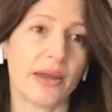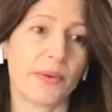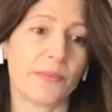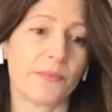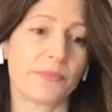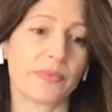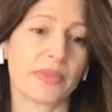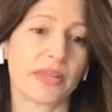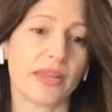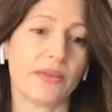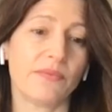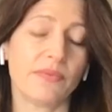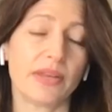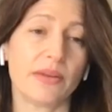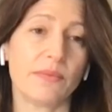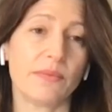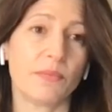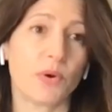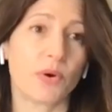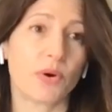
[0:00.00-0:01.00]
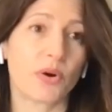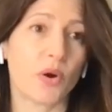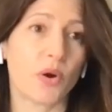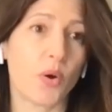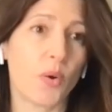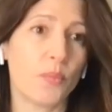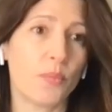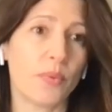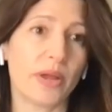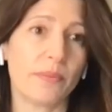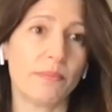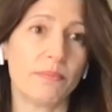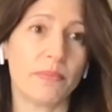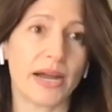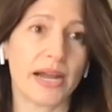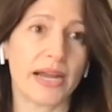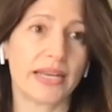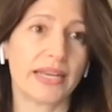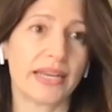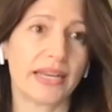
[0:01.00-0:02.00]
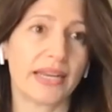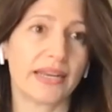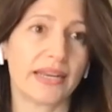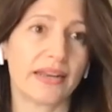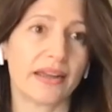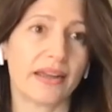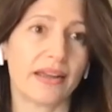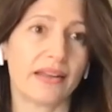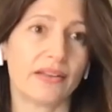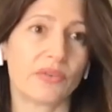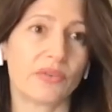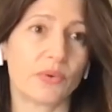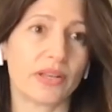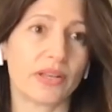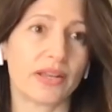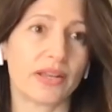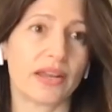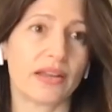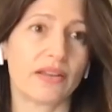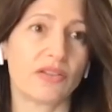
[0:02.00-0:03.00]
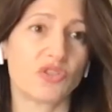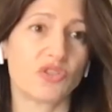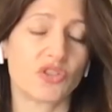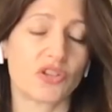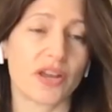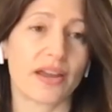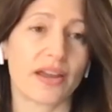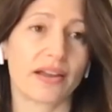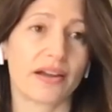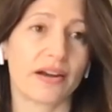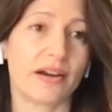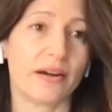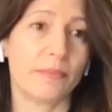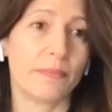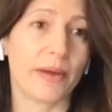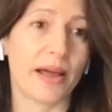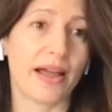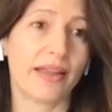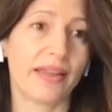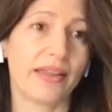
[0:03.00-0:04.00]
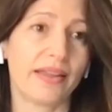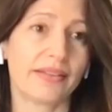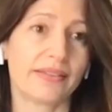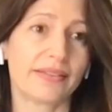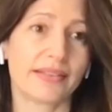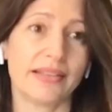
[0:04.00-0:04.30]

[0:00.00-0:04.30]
and being more open-minded and really check our bias,